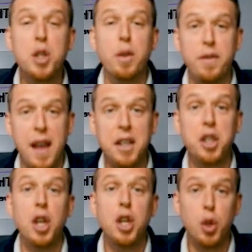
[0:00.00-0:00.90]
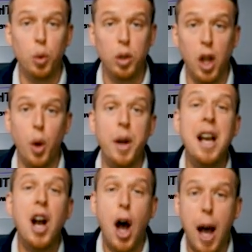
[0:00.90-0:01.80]
to affect your loan
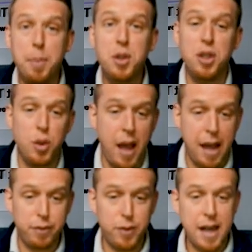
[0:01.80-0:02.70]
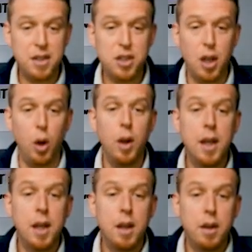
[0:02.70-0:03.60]
options you have, right? So
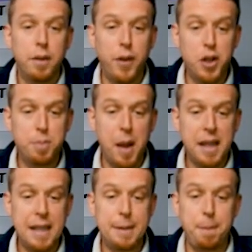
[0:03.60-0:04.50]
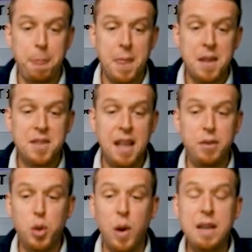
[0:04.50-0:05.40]
first bucket,
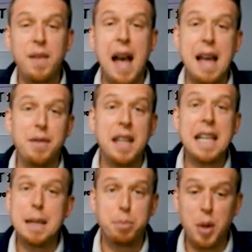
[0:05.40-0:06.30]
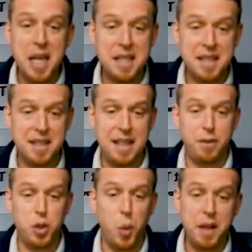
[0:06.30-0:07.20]
725, it appraises at
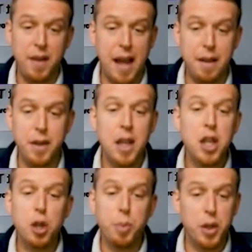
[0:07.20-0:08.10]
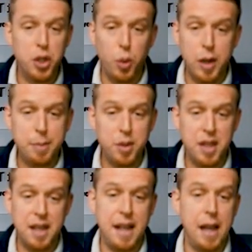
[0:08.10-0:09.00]
725. You're putting
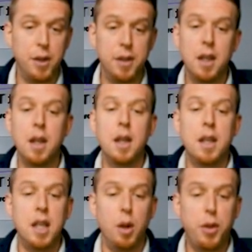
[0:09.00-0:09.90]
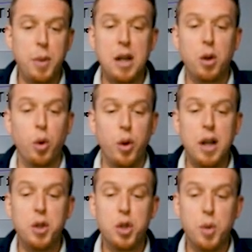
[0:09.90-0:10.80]
20% down, you know, three and a quarter
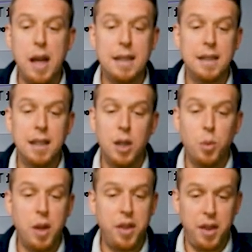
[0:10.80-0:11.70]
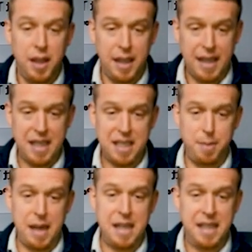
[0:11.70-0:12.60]
interest rate with
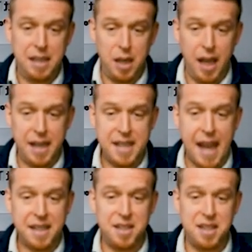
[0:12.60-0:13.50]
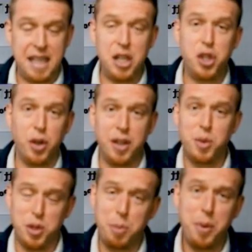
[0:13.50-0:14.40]
guesstimated uh, taxes and insurance,
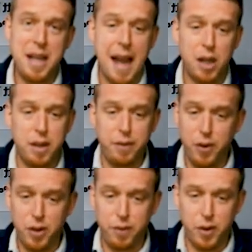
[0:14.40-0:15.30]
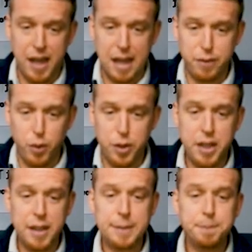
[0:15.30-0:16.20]
which are pretty accurate for, for California
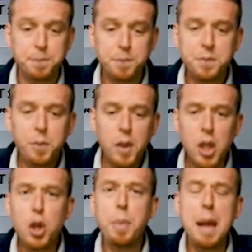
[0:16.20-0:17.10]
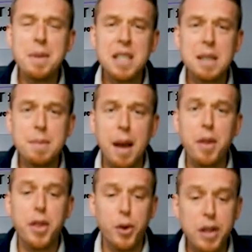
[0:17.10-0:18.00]
here. Your payment's going to be
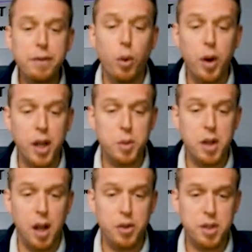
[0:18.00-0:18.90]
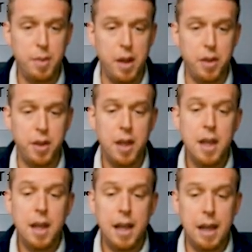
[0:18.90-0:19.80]
about $3,400 a month.
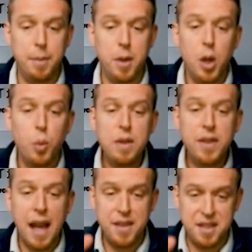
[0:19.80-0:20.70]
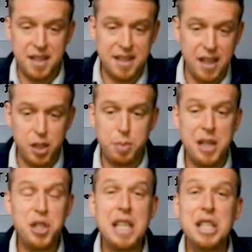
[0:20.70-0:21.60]
Um, we've got this Excel
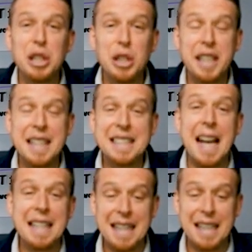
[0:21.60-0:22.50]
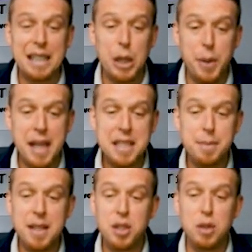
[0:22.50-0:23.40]
spreadsheet to look exactly like a loan
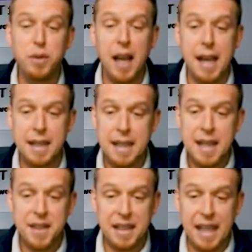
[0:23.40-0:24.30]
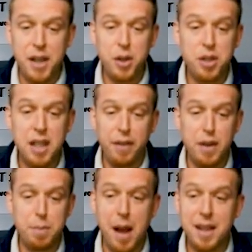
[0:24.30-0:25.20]
estimate. So You've got the lender stuff
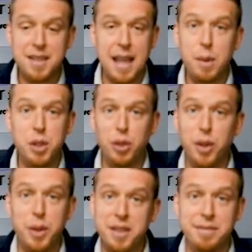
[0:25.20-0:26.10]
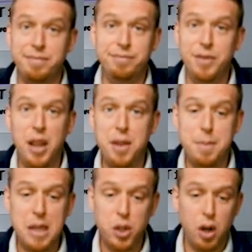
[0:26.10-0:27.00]
in box A, which you'll notice nothing
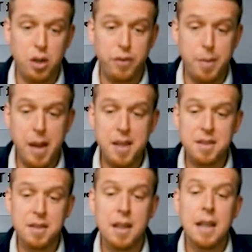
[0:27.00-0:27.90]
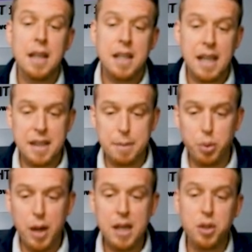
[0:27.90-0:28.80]
being charged from us. You got the
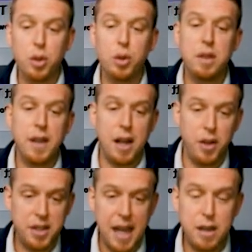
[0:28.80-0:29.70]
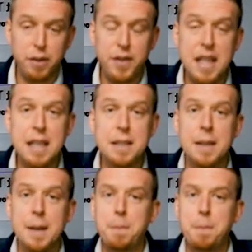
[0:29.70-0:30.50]
appraisal, you've got all the title fees,